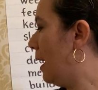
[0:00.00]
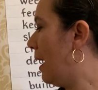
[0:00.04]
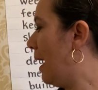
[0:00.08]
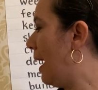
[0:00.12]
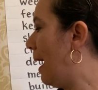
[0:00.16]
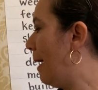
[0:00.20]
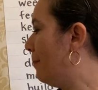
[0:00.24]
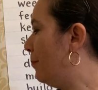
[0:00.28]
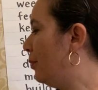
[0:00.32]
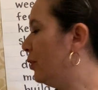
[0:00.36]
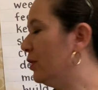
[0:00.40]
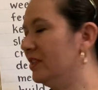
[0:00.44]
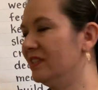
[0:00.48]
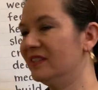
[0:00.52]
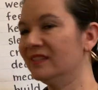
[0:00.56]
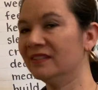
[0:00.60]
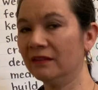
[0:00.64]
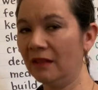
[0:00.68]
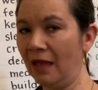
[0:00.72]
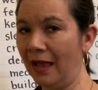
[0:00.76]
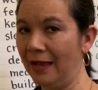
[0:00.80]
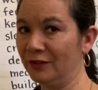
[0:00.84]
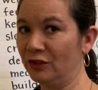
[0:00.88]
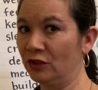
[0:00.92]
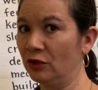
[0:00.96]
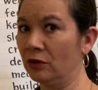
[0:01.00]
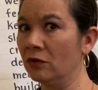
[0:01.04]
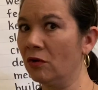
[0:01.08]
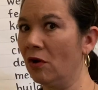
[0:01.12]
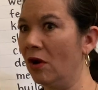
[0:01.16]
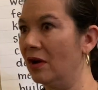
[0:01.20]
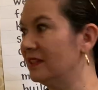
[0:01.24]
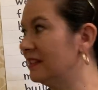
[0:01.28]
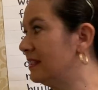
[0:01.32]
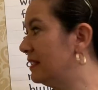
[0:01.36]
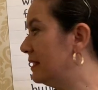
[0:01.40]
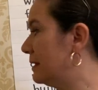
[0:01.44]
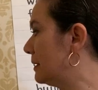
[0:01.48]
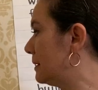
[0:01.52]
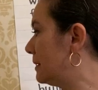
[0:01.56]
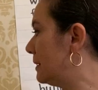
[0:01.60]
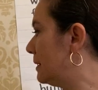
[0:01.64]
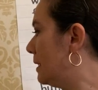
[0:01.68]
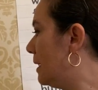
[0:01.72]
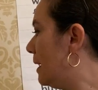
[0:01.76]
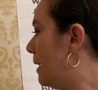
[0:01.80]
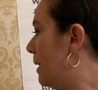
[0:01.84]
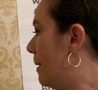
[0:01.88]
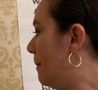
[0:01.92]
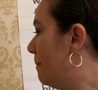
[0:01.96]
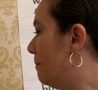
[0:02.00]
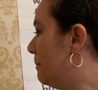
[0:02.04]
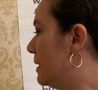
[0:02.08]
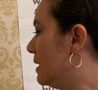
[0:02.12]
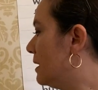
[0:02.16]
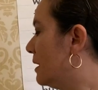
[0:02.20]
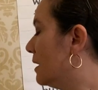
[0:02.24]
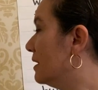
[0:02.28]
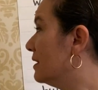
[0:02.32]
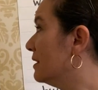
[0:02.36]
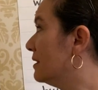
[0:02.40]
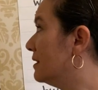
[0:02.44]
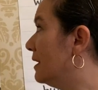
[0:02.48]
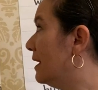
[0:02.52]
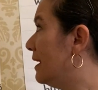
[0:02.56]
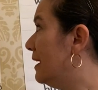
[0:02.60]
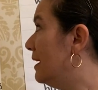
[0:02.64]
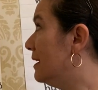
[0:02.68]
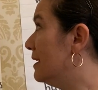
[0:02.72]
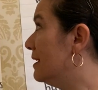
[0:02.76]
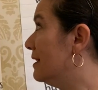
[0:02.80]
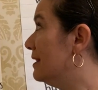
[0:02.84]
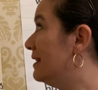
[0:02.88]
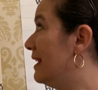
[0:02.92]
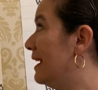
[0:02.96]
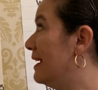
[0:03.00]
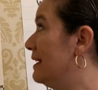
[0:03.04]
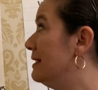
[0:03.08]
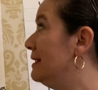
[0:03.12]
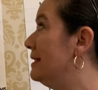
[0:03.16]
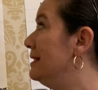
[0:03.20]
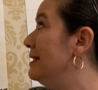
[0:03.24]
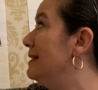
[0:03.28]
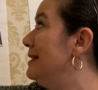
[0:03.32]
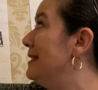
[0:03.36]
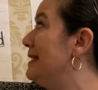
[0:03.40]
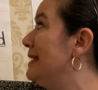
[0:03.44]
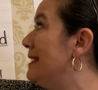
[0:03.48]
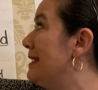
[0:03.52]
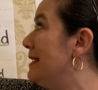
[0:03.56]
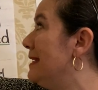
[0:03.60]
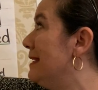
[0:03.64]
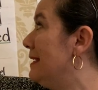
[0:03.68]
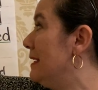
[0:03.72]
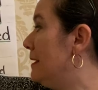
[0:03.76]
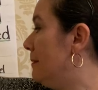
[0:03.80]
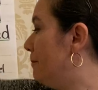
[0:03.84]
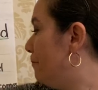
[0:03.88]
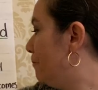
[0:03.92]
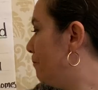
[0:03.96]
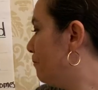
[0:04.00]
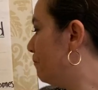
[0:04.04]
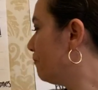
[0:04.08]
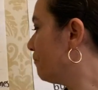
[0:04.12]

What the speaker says: I put a slash across it because it is a D.